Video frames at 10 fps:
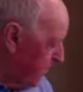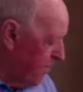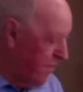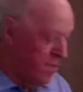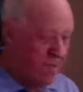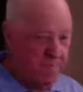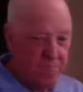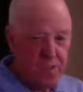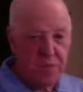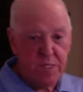area
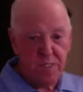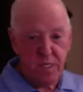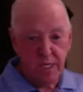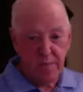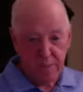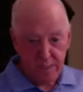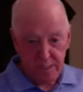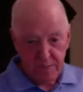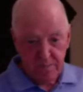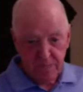that's missing in
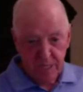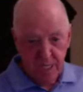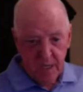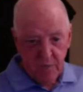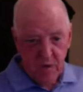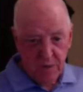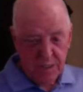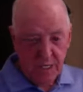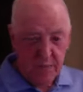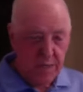business, where we
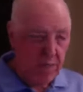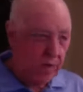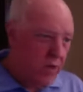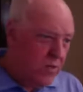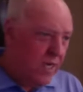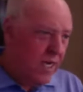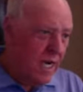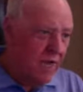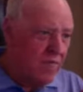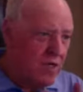say to people, okay,
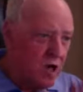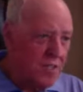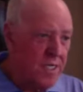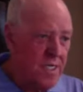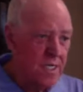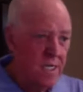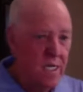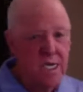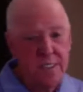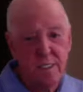have you got it?
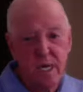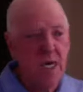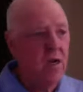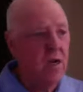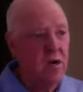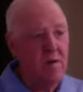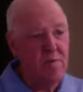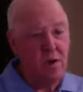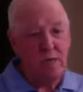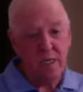Yes, yeah, no, I've
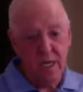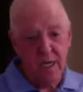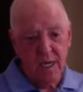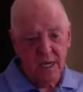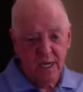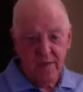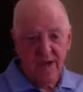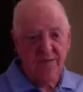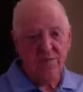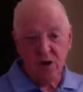got it, yeah. And they
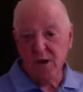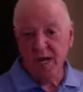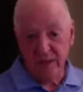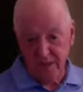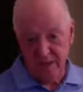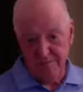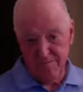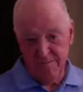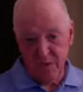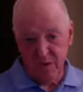haven't got anything,
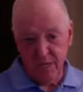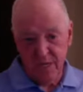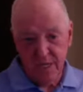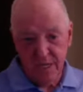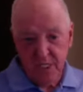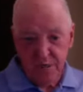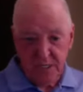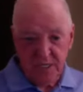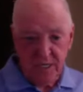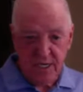okay?
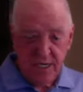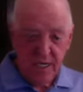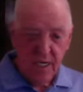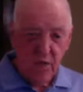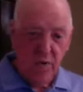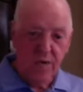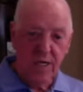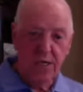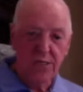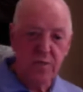Especially when the
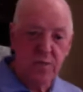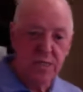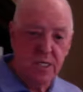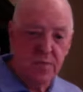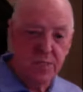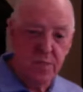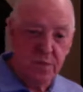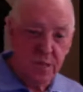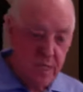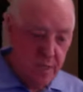customer seems to
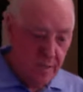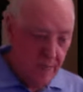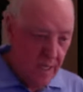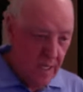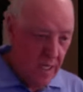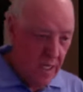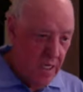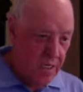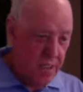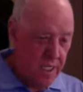be
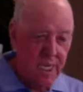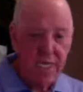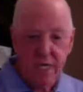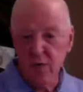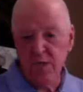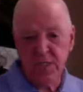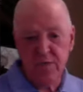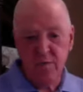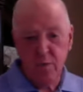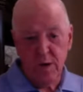slightly
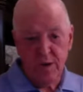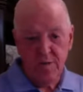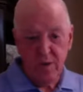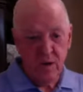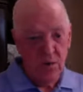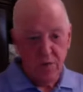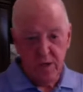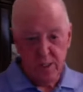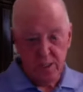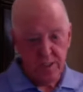aggressive or whatever, the whole
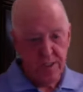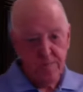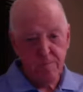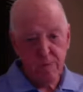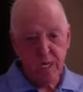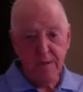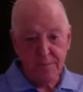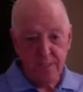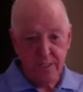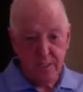thing just
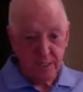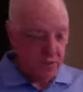collapses and